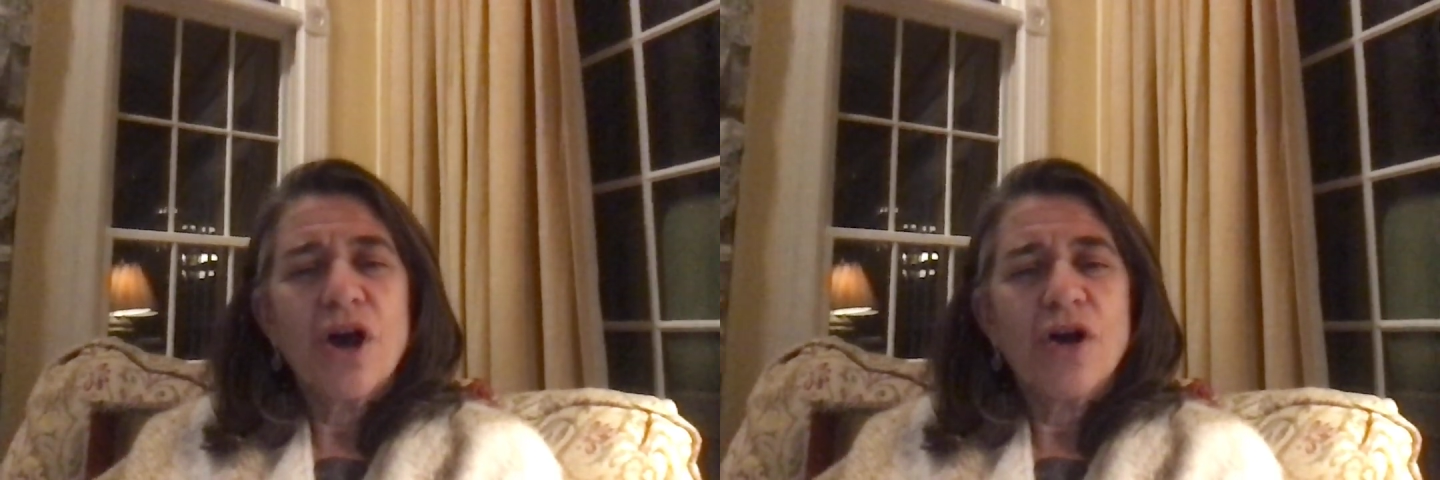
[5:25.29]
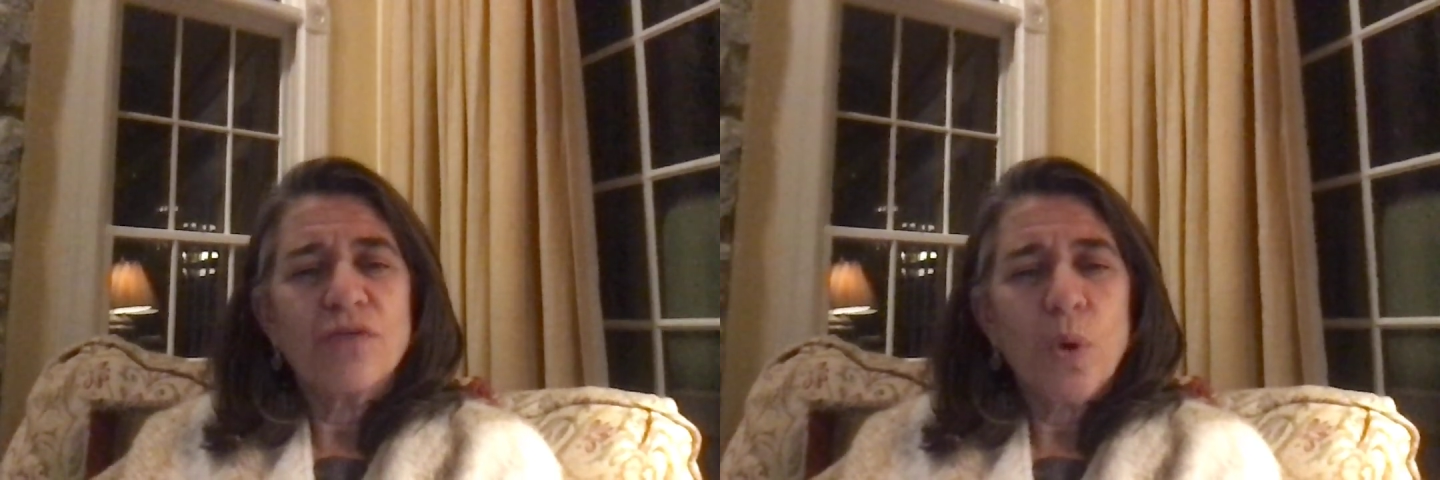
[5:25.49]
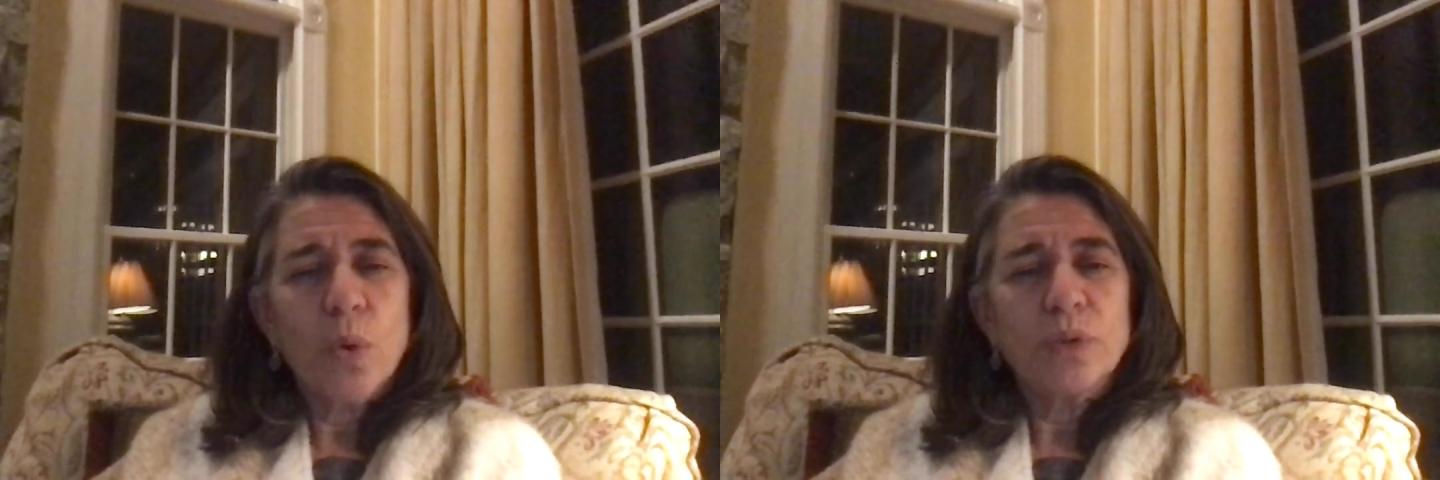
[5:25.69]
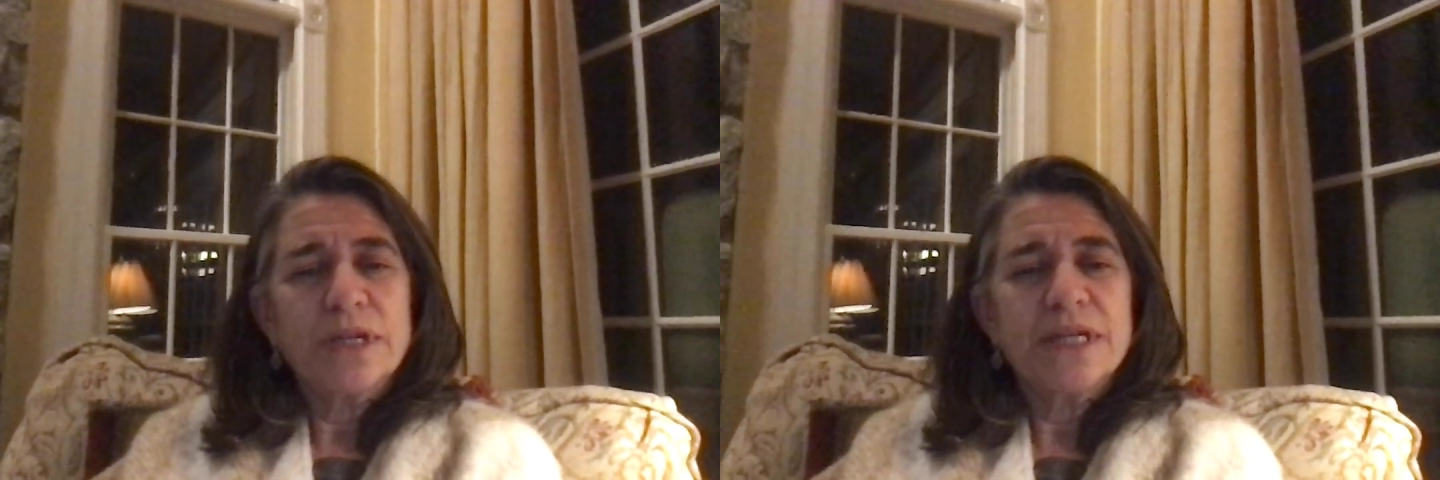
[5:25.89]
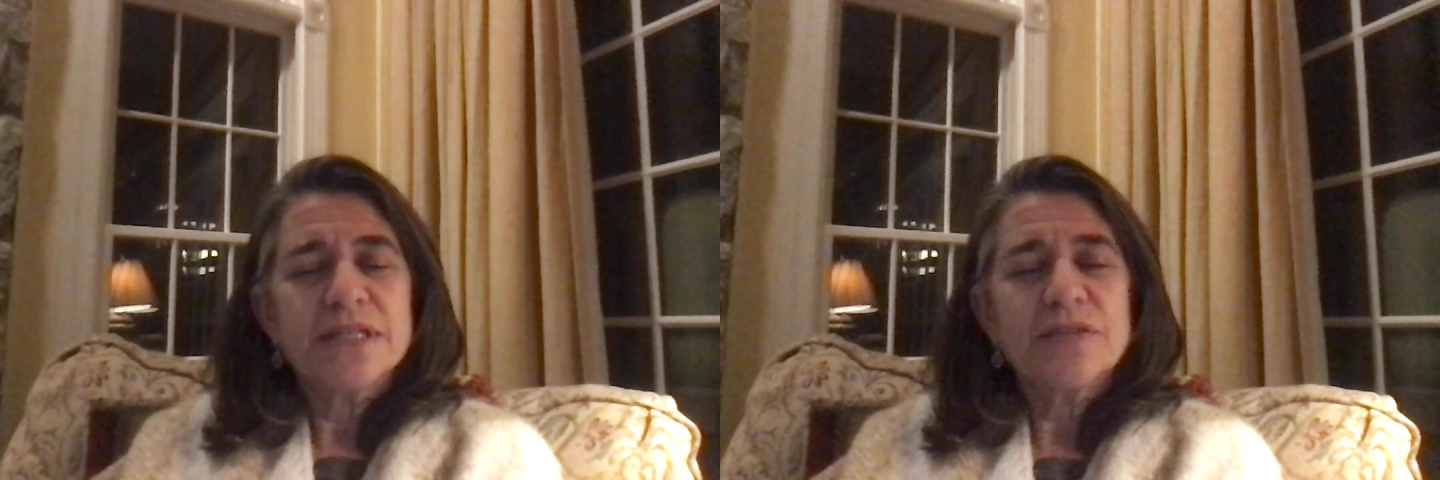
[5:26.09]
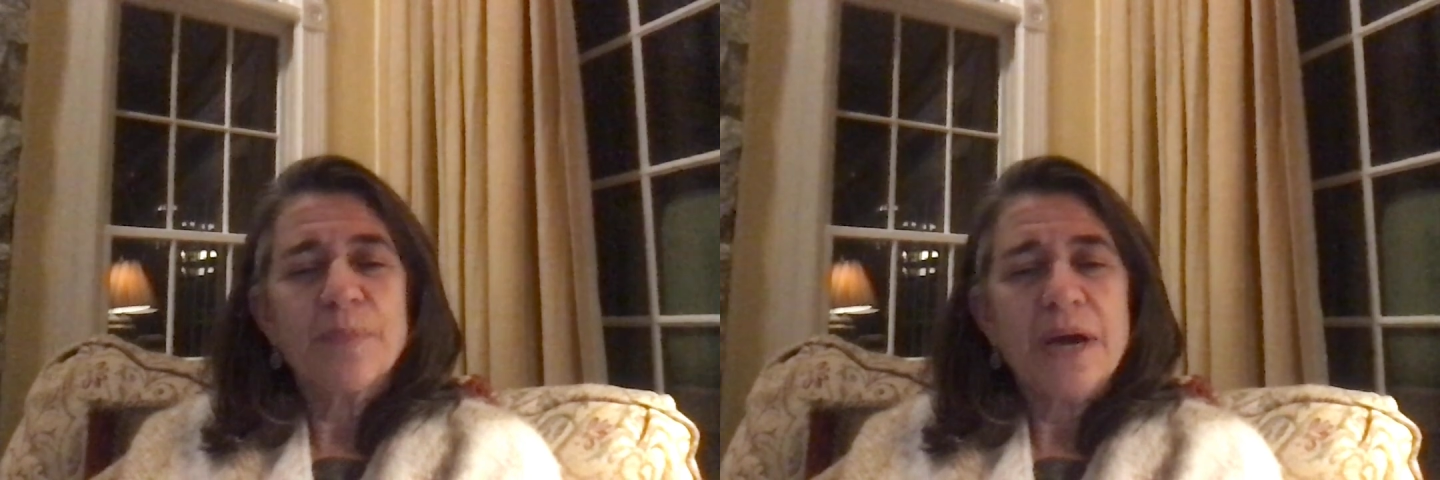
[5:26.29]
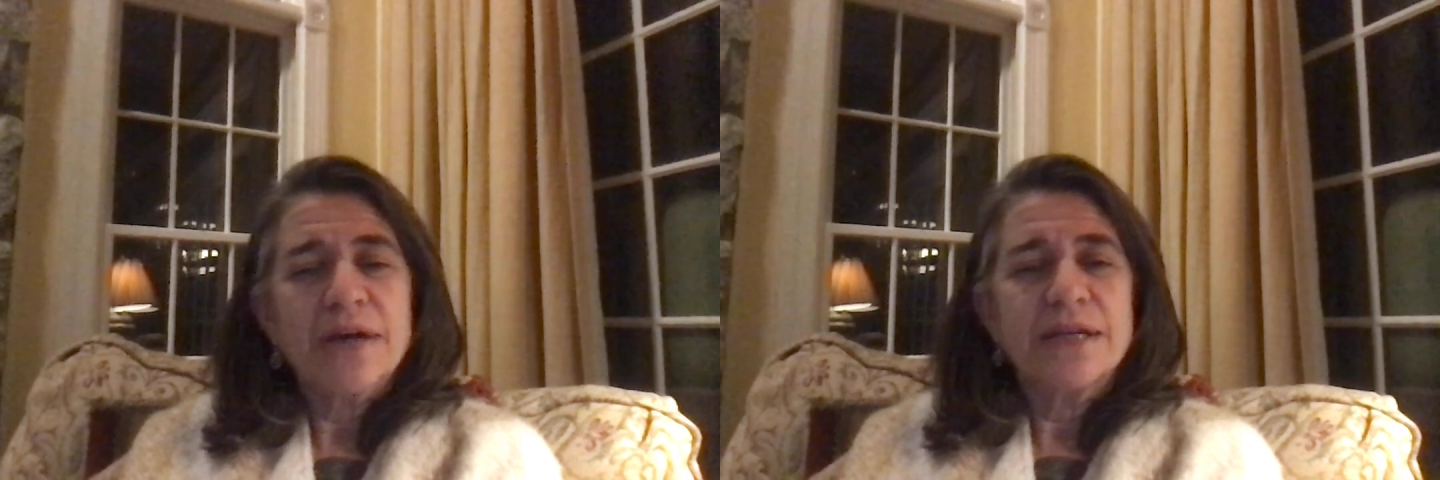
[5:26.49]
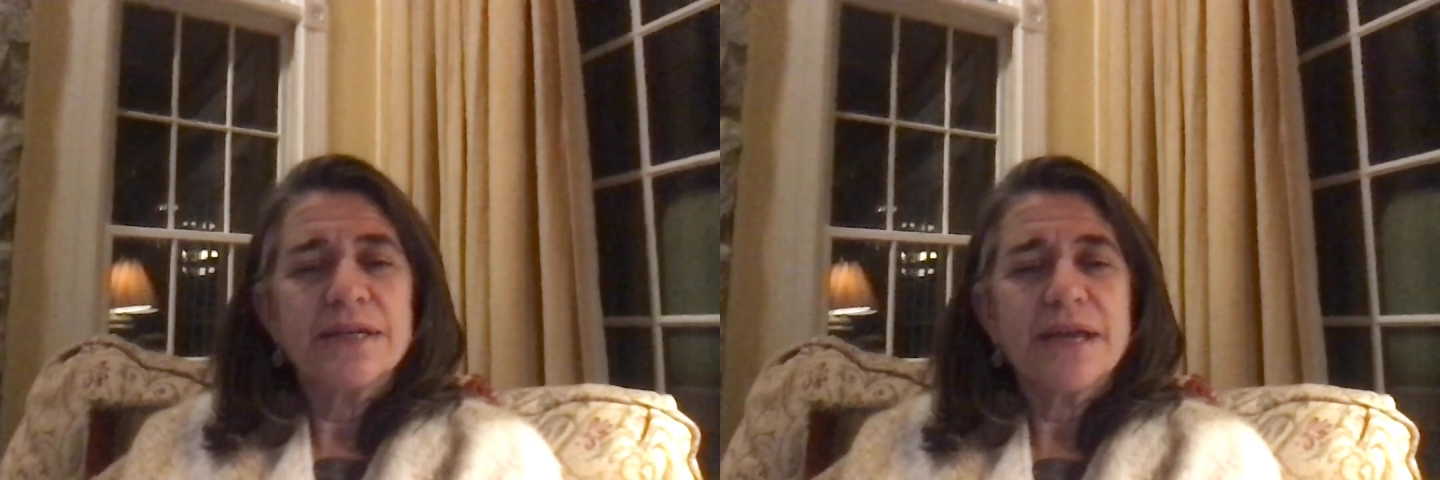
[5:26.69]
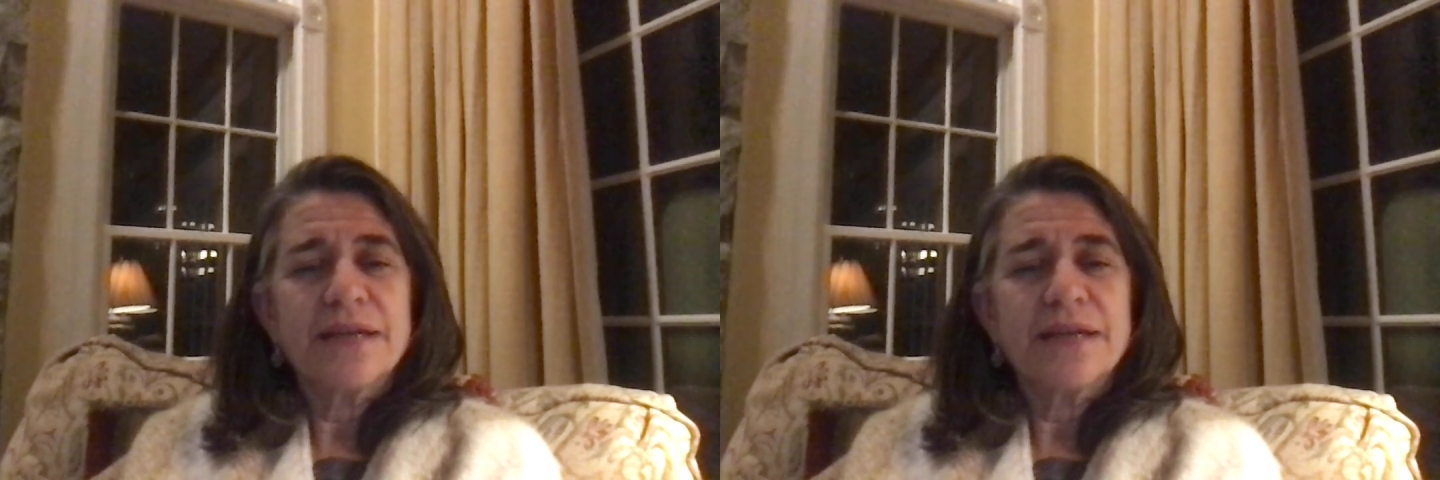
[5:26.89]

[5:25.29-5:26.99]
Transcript: of holiness of mind